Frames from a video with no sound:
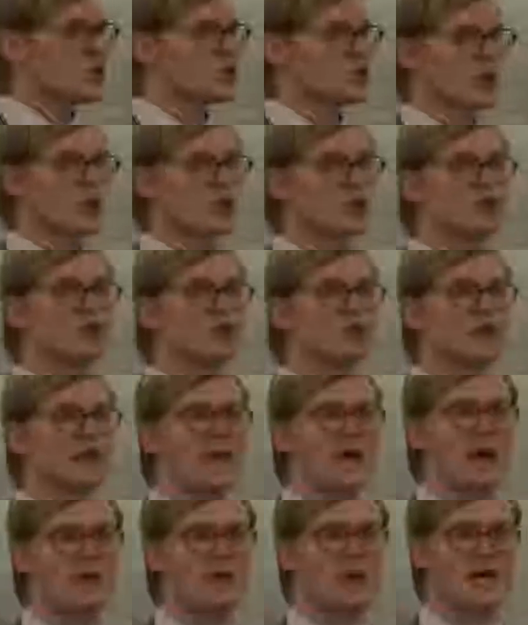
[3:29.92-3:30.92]
solution
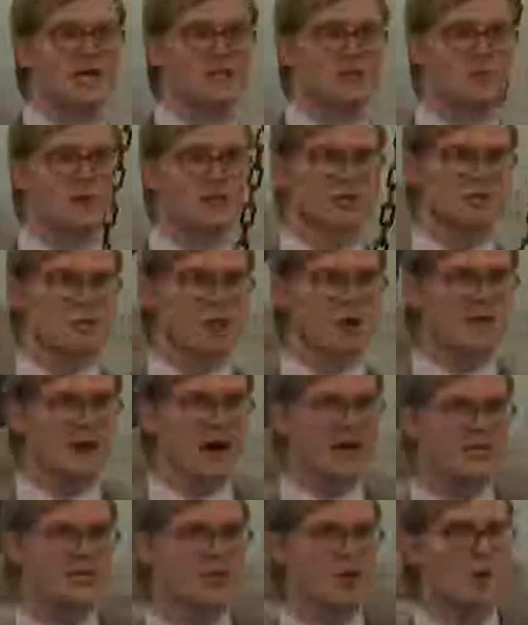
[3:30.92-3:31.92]
areas which
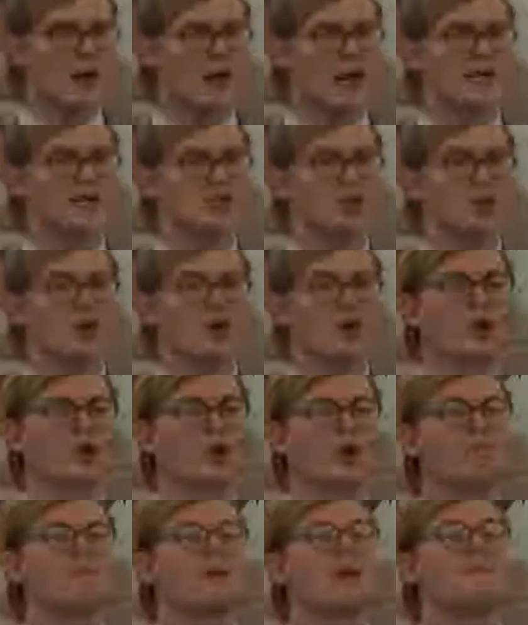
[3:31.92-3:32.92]
provides great
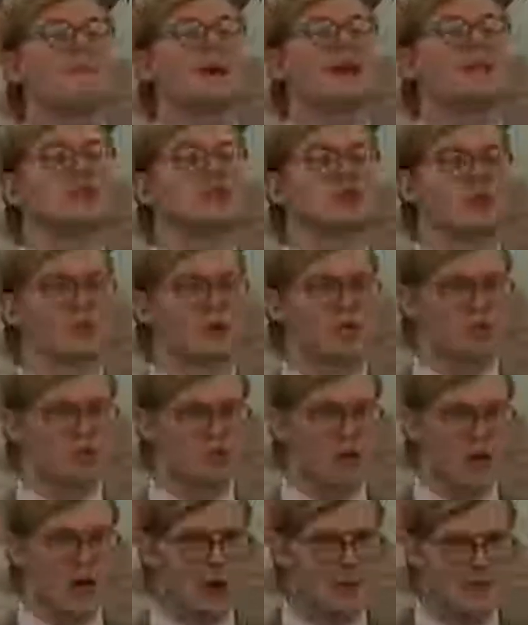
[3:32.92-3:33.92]
complementary
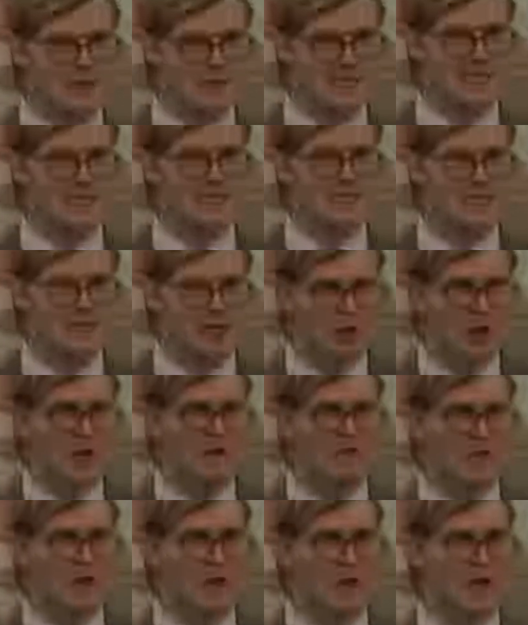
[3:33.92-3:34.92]
to our existing
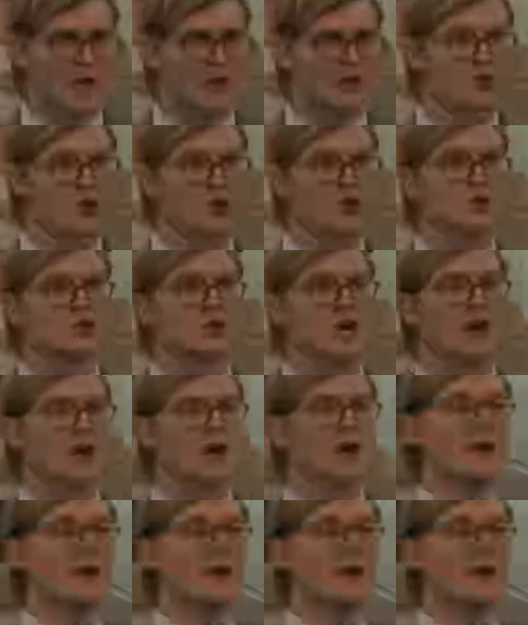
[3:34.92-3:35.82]
offering, and those are